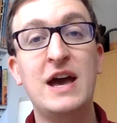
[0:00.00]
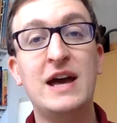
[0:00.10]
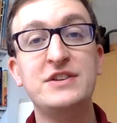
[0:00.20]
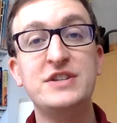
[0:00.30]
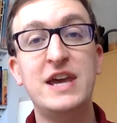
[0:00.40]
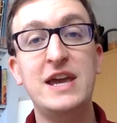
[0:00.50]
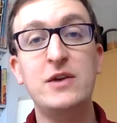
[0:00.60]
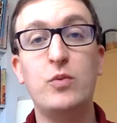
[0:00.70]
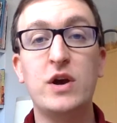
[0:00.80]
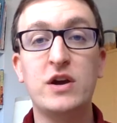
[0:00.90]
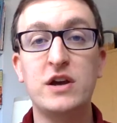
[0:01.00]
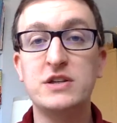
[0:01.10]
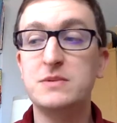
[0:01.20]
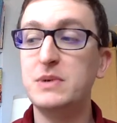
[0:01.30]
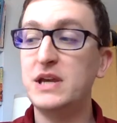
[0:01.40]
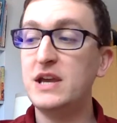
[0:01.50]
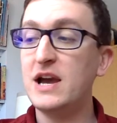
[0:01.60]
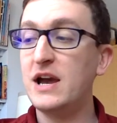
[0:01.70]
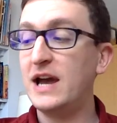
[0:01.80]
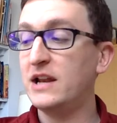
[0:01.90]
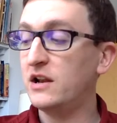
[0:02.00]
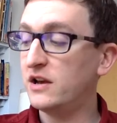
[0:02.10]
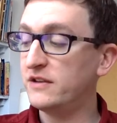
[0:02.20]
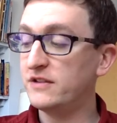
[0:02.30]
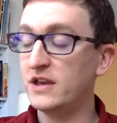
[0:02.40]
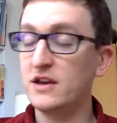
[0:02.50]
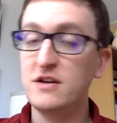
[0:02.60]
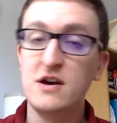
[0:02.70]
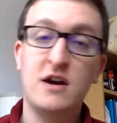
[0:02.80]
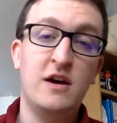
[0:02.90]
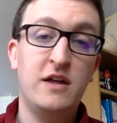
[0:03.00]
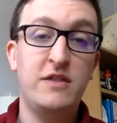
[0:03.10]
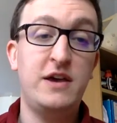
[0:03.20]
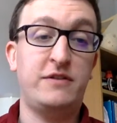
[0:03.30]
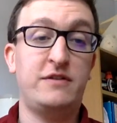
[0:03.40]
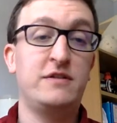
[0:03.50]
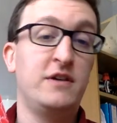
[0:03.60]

and today we're going to be analysing this,